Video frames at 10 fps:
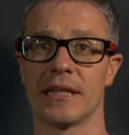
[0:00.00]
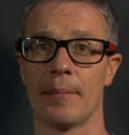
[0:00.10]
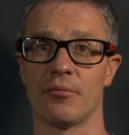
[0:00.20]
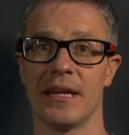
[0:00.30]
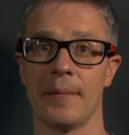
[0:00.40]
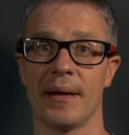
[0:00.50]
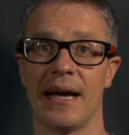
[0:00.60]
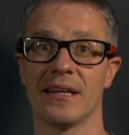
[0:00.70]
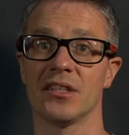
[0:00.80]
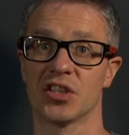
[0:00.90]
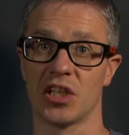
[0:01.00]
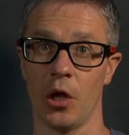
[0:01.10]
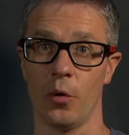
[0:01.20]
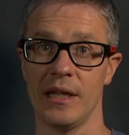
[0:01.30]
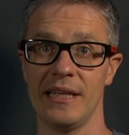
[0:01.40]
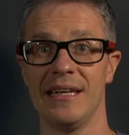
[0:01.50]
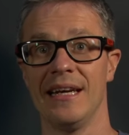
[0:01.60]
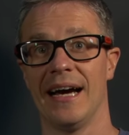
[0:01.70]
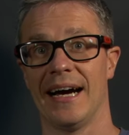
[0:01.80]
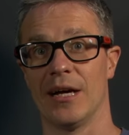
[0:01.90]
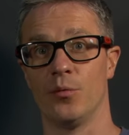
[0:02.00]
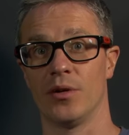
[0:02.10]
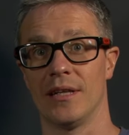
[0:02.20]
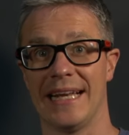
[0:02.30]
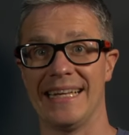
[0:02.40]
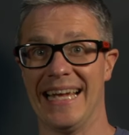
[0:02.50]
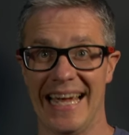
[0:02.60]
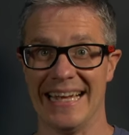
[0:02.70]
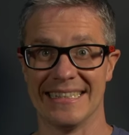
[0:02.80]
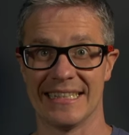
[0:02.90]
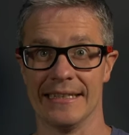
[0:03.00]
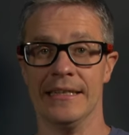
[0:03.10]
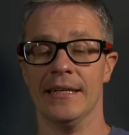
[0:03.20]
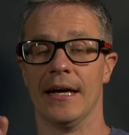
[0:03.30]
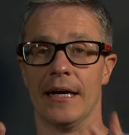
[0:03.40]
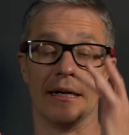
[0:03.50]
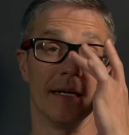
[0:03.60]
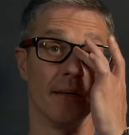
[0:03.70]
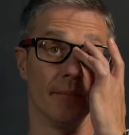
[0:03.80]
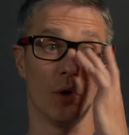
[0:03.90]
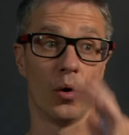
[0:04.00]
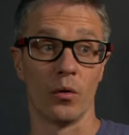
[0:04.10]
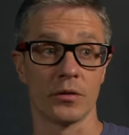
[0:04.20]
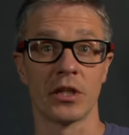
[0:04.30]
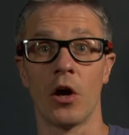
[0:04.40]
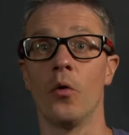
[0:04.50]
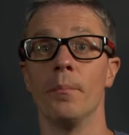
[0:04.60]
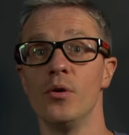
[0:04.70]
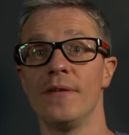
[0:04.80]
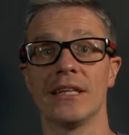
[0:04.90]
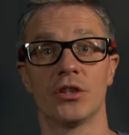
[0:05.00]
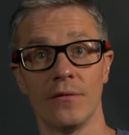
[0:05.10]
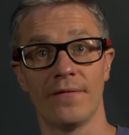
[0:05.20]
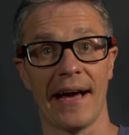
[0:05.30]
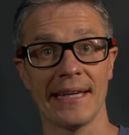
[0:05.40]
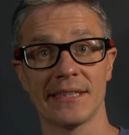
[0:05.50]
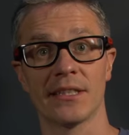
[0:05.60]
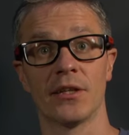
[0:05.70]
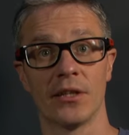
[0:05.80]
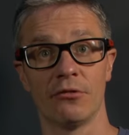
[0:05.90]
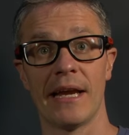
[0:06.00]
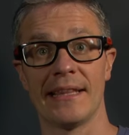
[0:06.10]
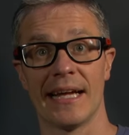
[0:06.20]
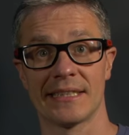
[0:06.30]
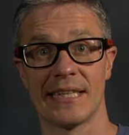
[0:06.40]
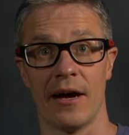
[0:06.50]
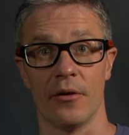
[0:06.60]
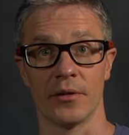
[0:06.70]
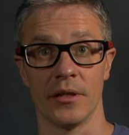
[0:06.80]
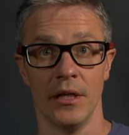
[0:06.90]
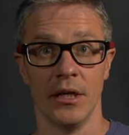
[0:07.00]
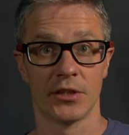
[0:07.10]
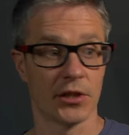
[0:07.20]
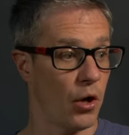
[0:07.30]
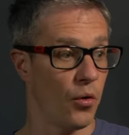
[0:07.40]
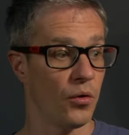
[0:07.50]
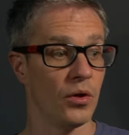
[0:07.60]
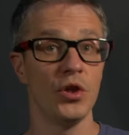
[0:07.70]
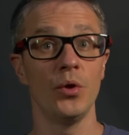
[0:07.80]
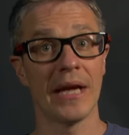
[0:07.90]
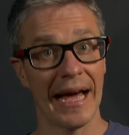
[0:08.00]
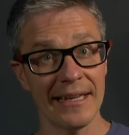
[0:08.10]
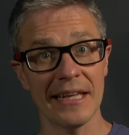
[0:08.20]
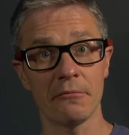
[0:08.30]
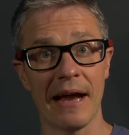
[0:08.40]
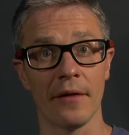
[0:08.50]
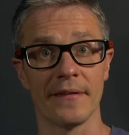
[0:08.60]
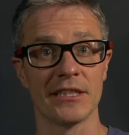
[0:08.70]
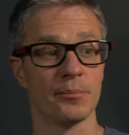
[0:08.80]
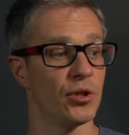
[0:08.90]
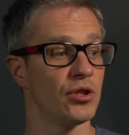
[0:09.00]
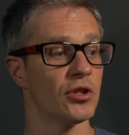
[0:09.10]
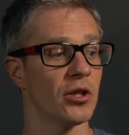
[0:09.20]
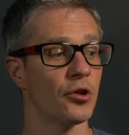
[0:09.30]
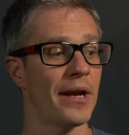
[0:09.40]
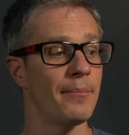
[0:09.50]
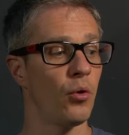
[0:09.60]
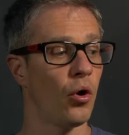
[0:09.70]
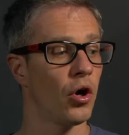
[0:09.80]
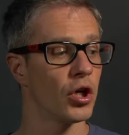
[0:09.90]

I bring it back slowly and I wouldn't let it hit. Also, moving it too fast can create that sound. So you can get around this, but you just got to create more